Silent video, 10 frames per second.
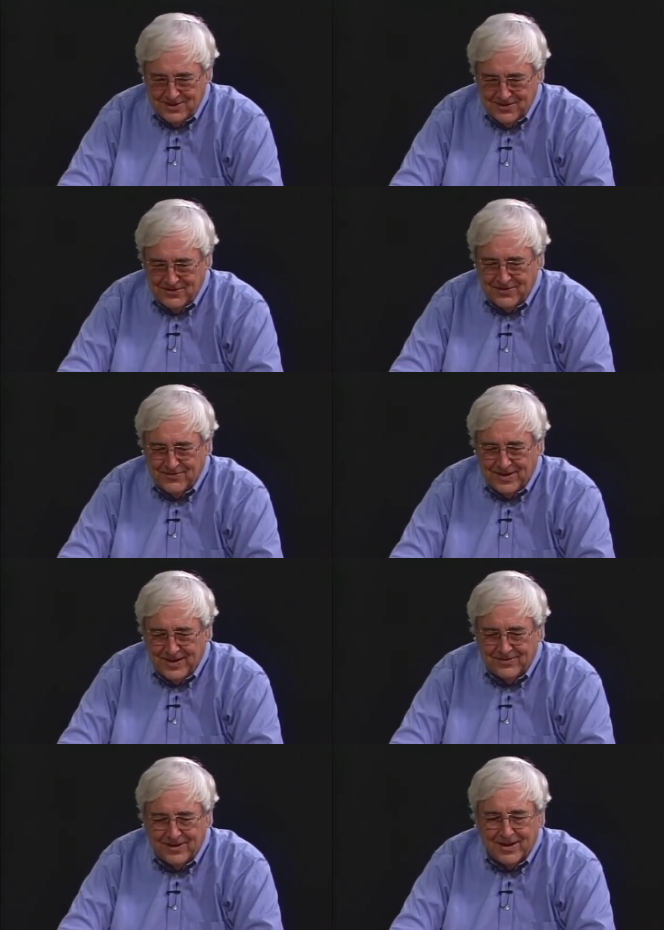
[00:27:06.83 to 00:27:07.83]
did
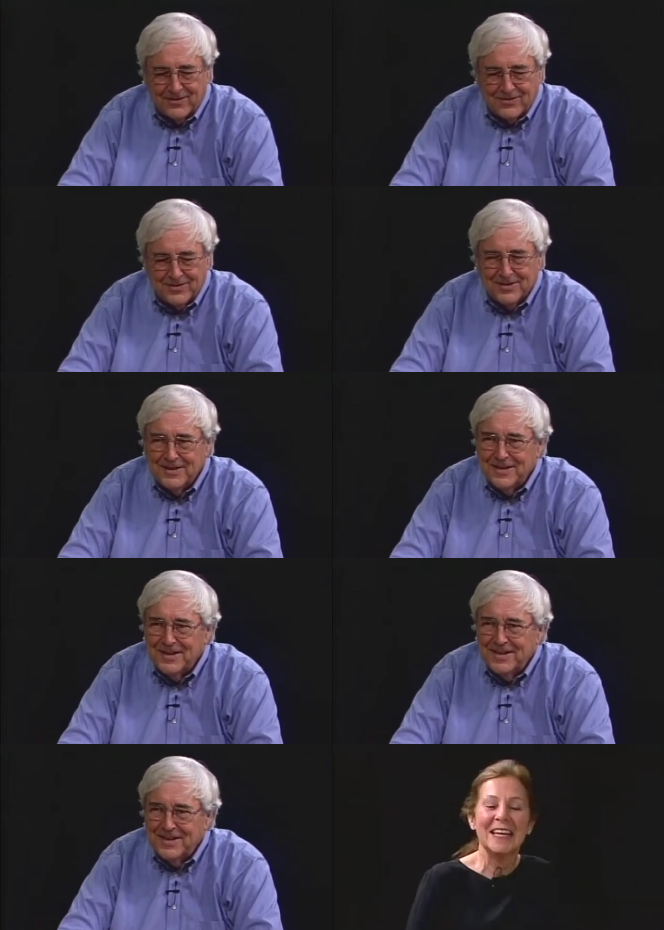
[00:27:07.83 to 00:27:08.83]
survive. When I yes. look back at it, I
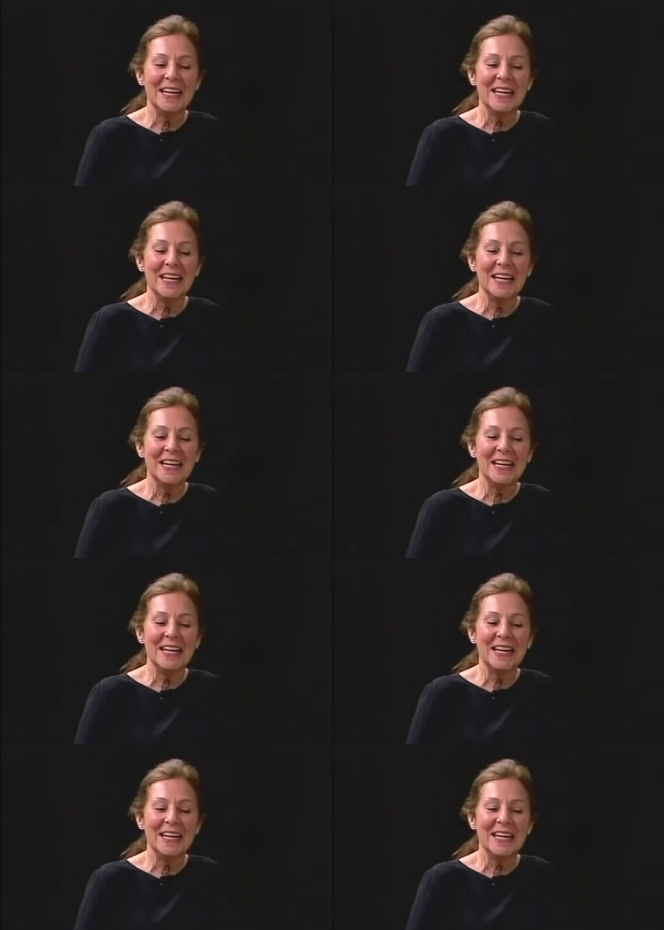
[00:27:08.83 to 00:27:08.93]
think,